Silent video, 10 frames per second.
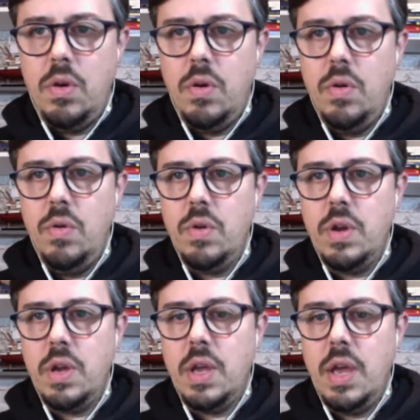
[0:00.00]

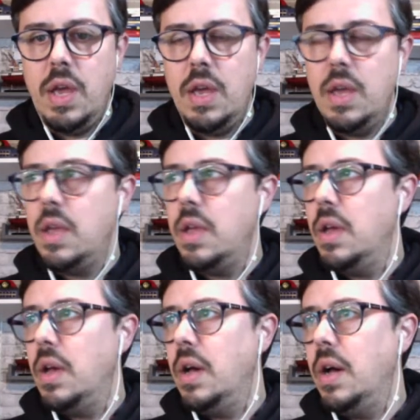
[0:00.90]
Okay,
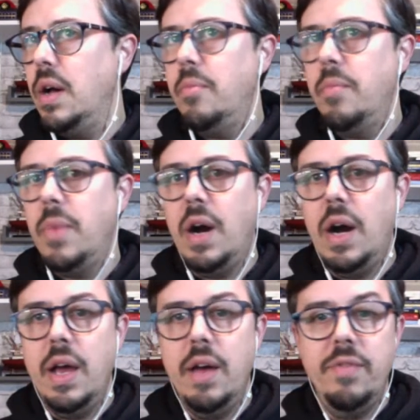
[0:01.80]

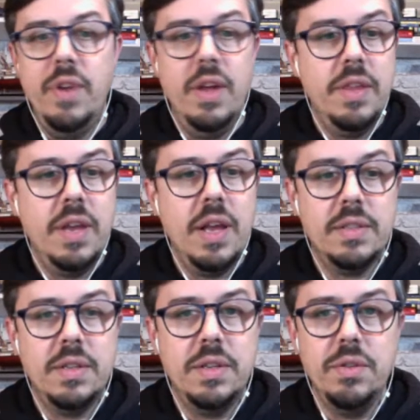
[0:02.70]
I have nothing else
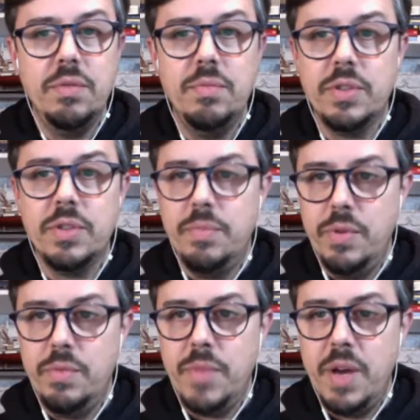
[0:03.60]
to do but to
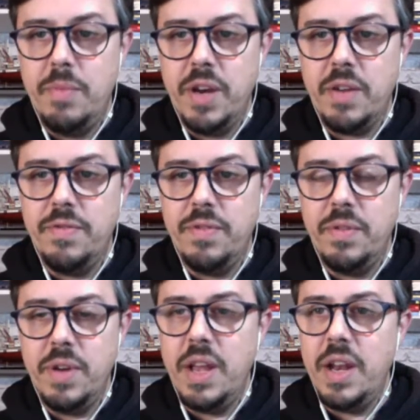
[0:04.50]
mute my
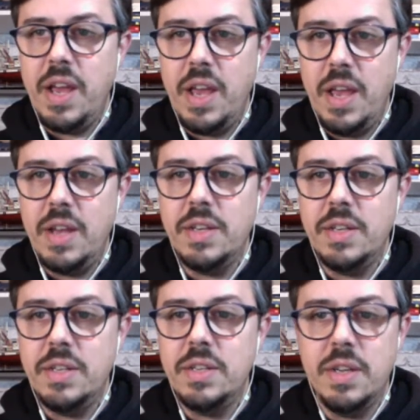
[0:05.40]
microphone and
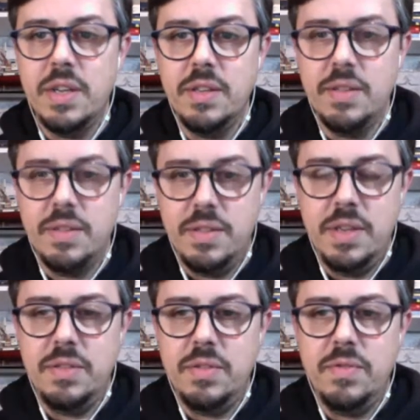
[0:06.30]
hand
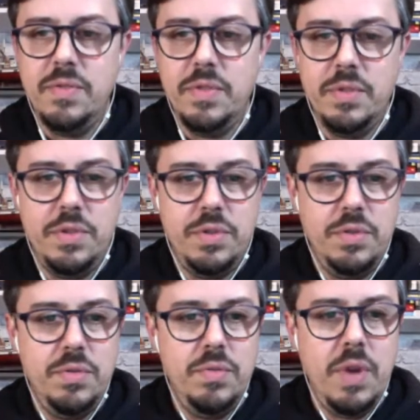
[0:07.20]
things over
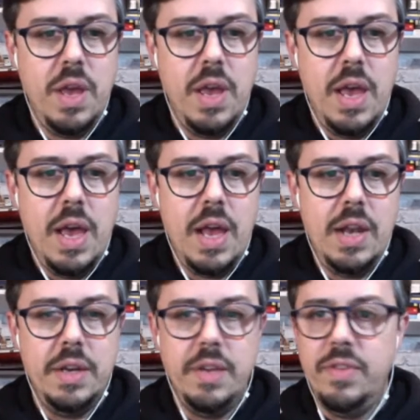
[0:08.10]
to
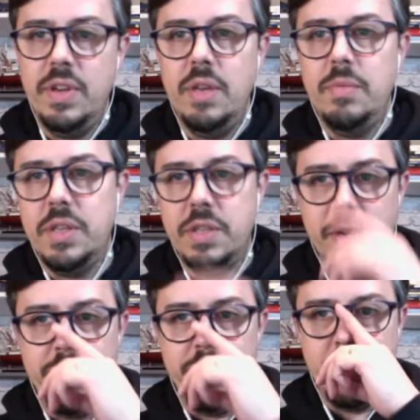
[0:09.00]
Helen. If you need me to
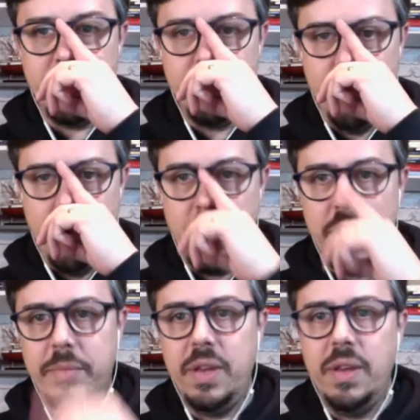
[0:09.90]
jump in, just roar
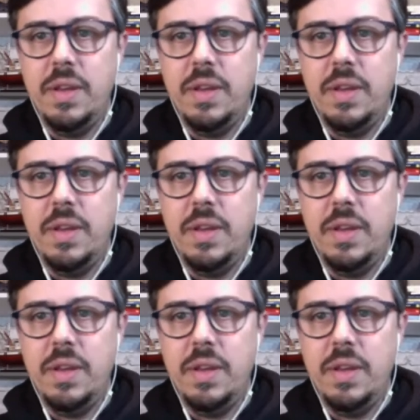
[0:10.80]
at me.